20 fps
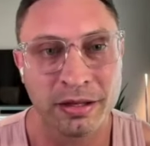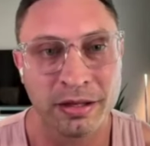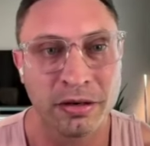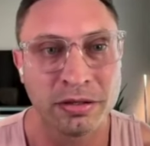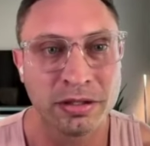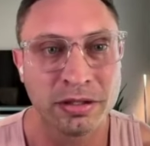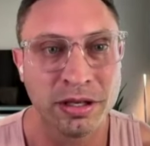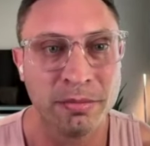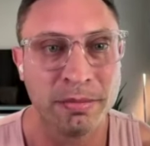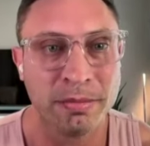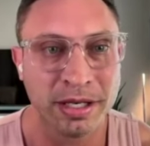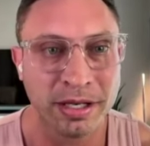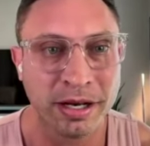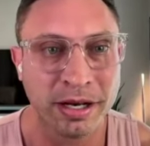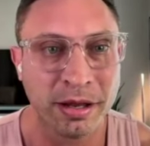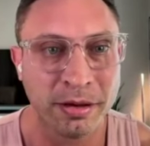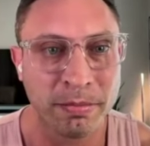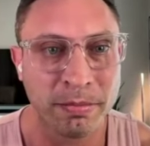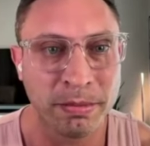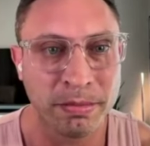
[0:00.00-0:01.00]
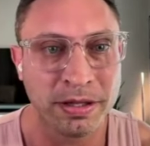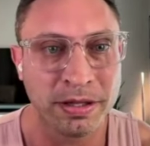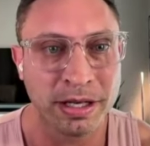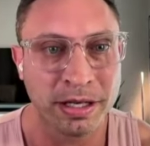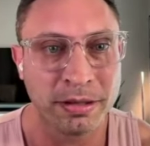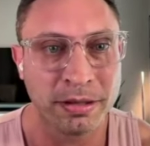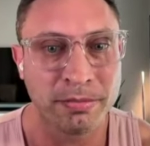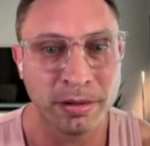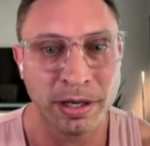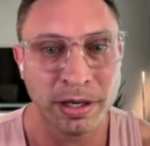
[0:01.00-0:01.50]
they're also limited on the people they
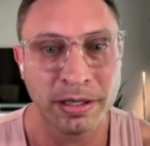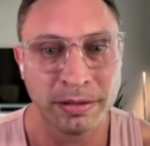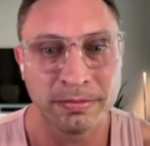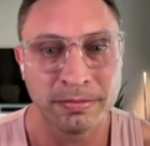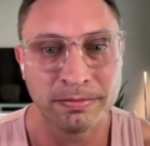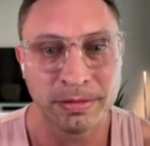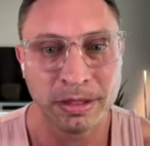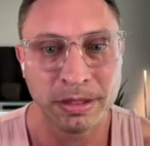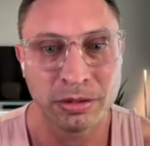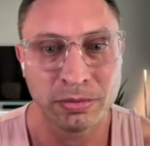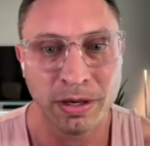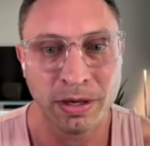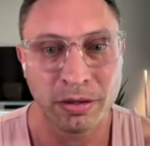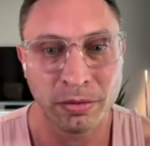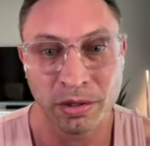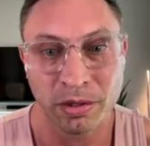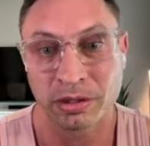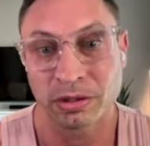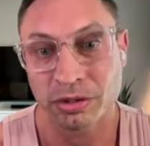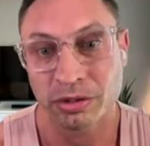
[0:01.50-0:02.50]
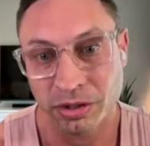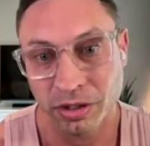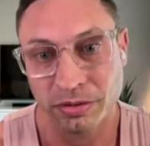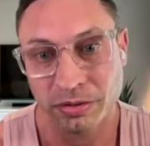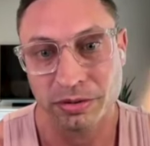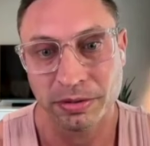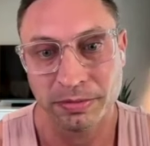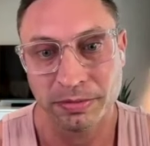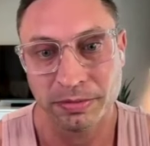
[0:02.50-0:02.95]
can bring as well to work the shows.